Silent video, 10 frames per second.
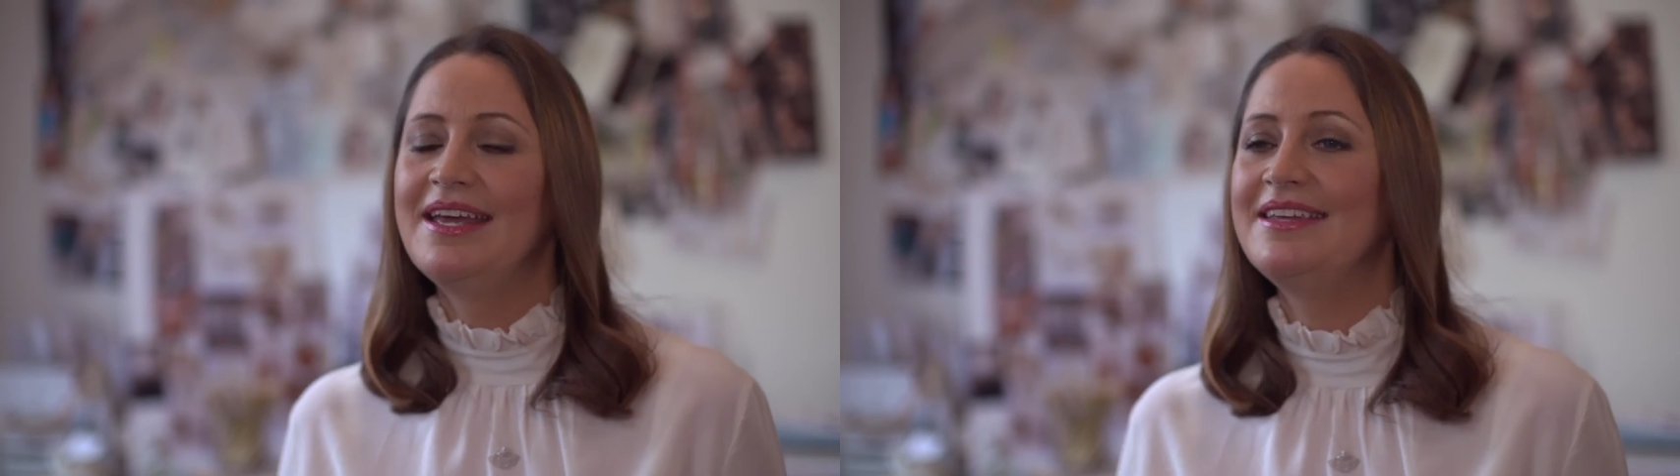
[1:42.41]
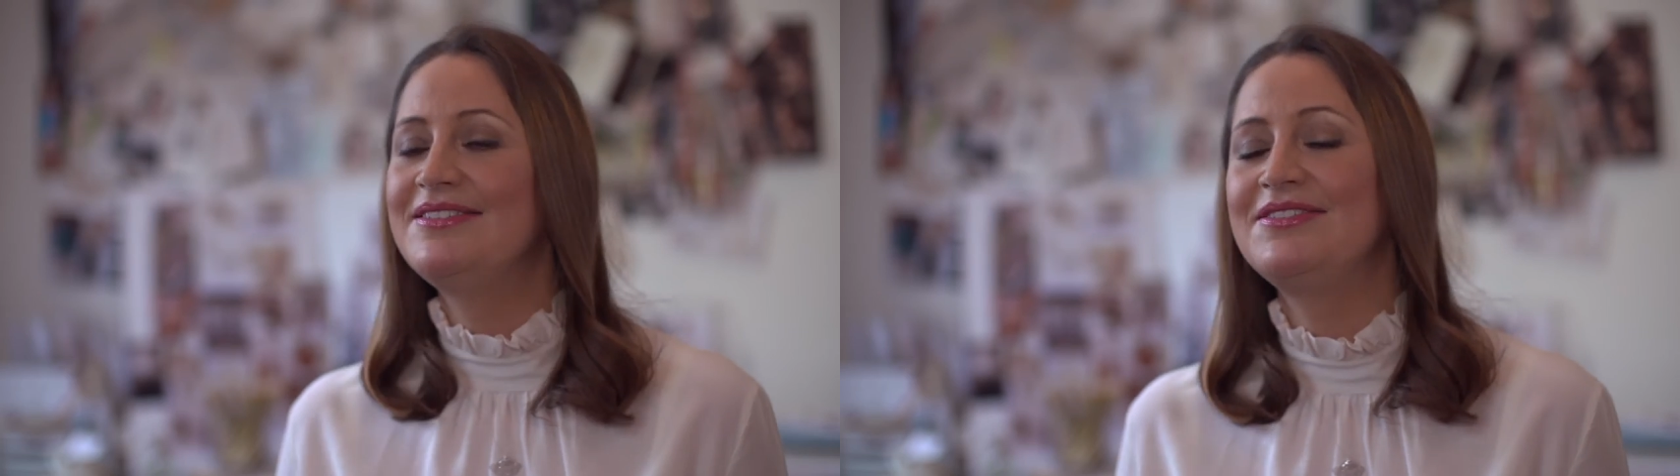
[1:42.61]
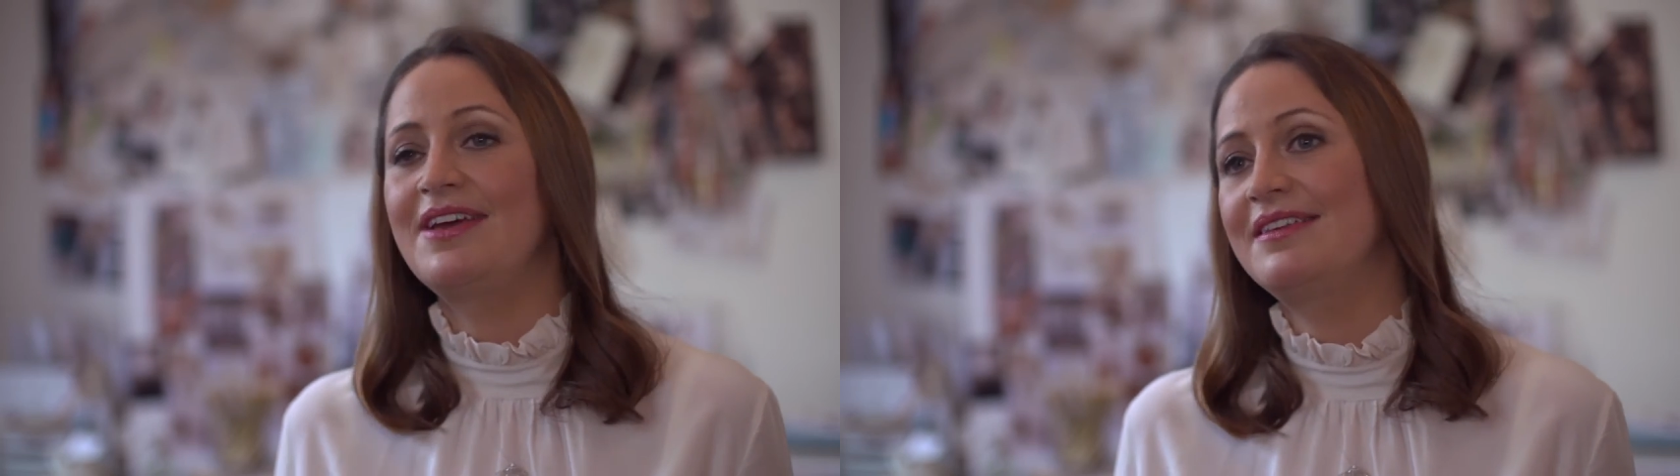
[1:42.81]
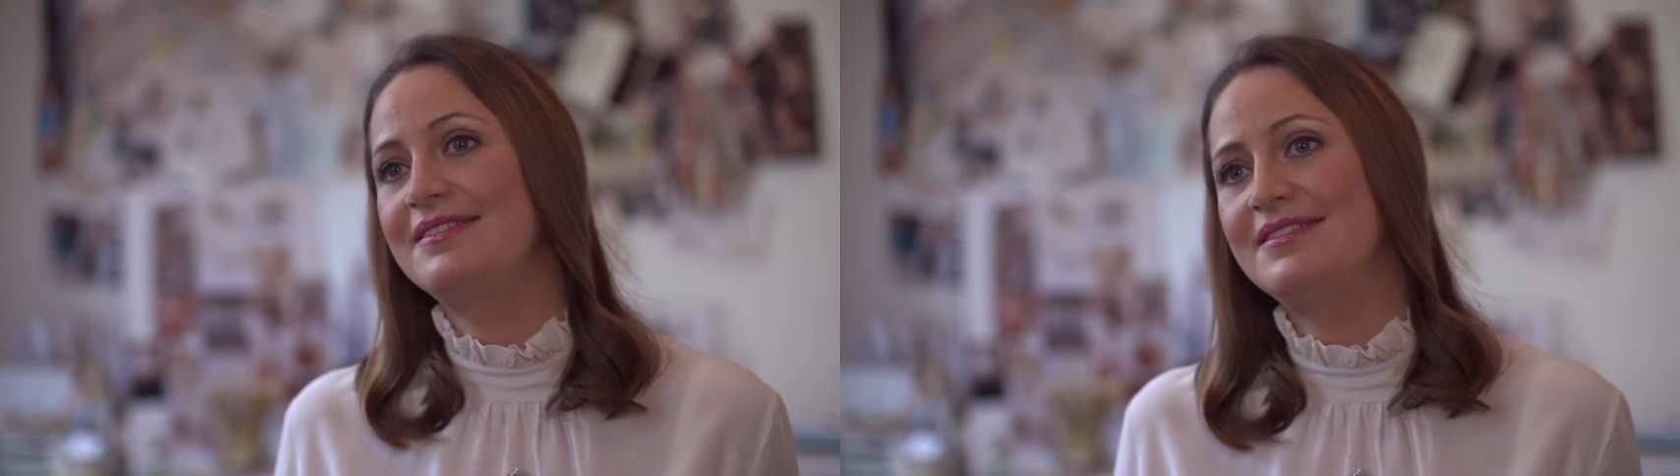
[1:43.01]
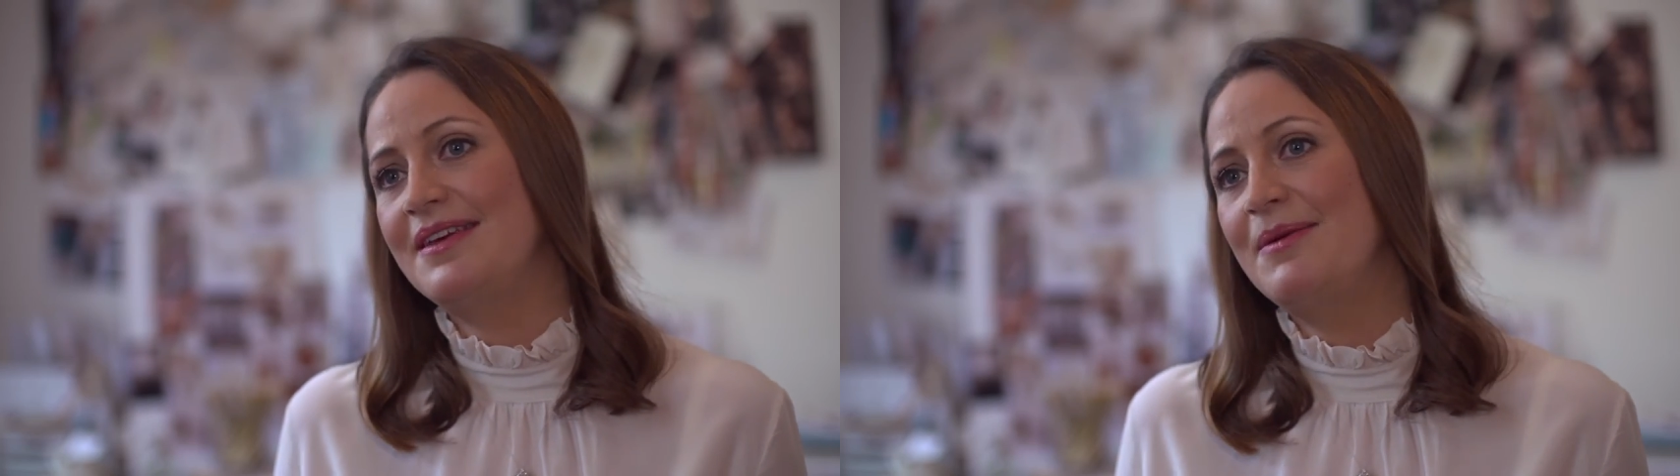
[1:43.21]
is
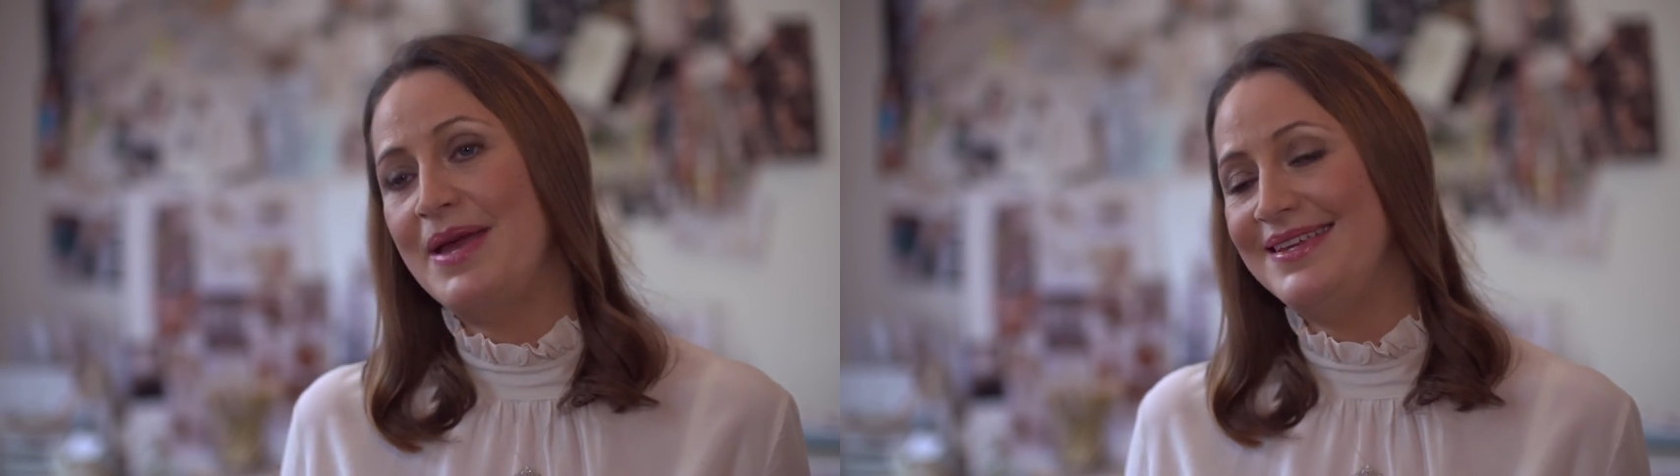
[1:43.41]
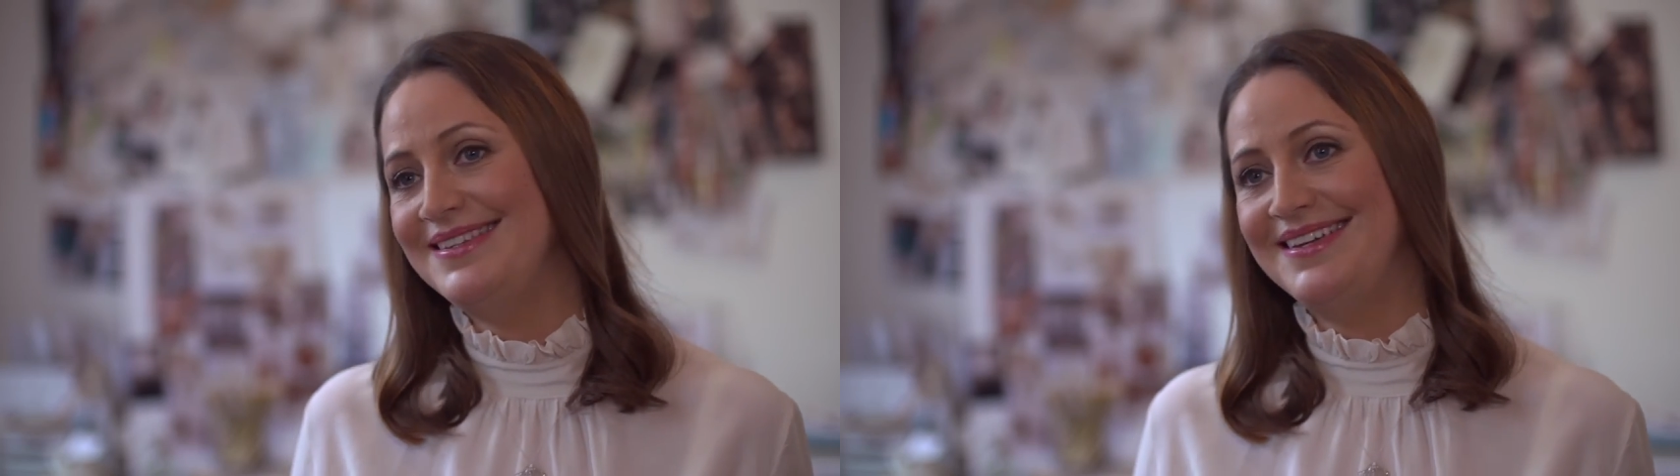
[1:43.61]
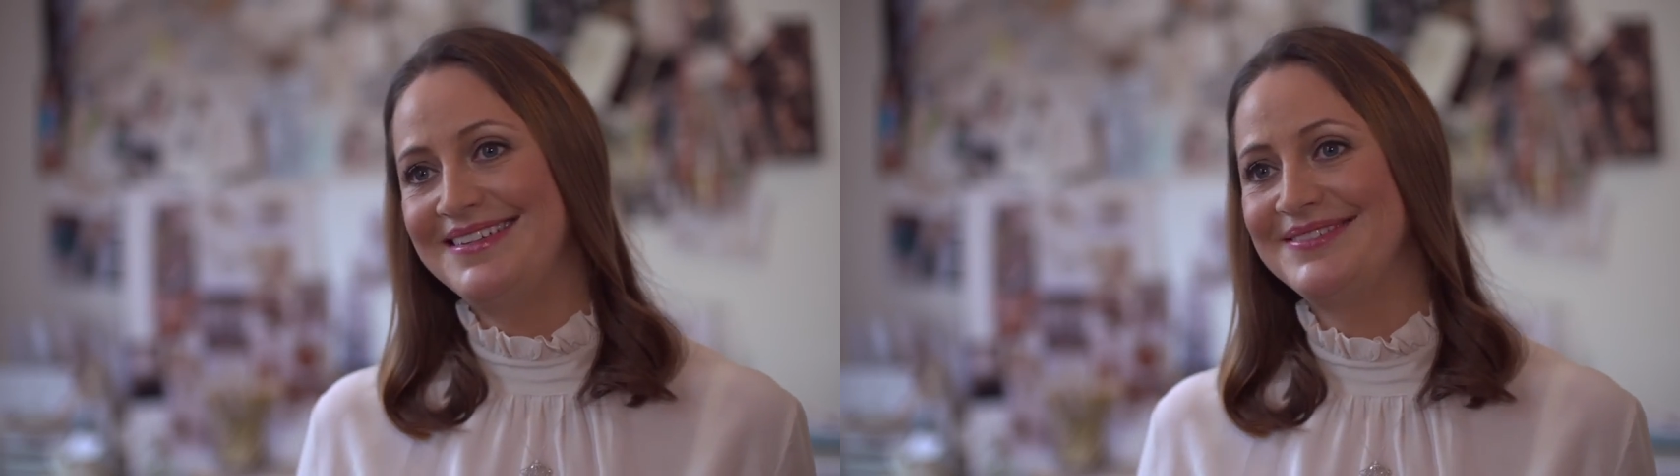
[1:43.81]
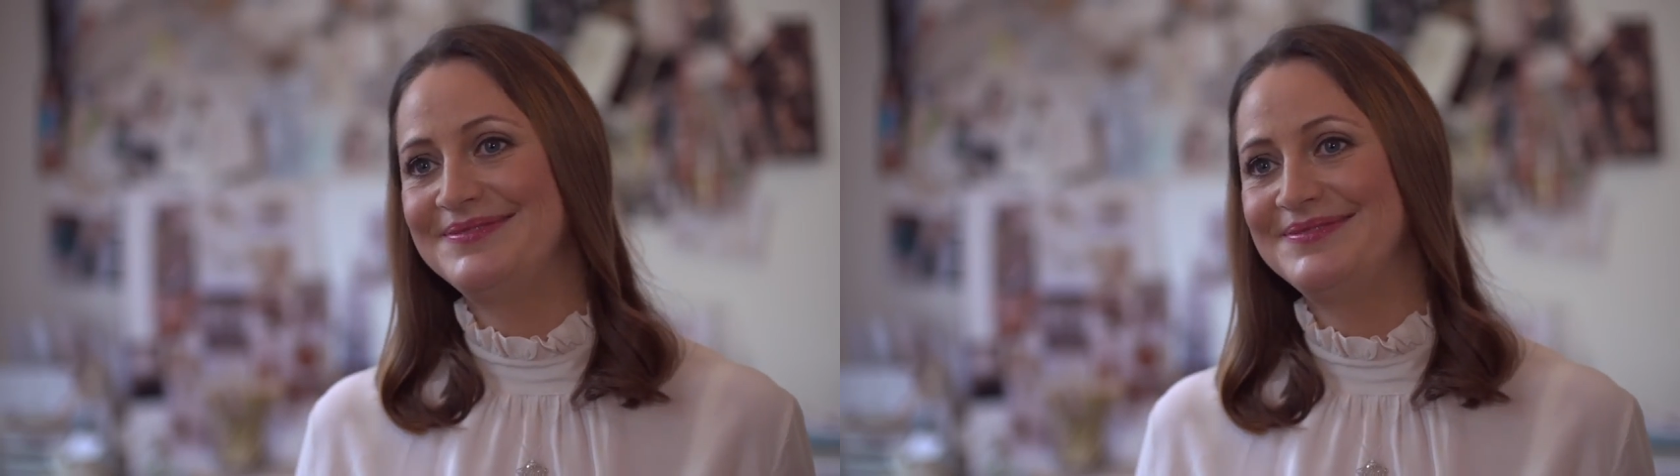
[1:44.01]
just amazing.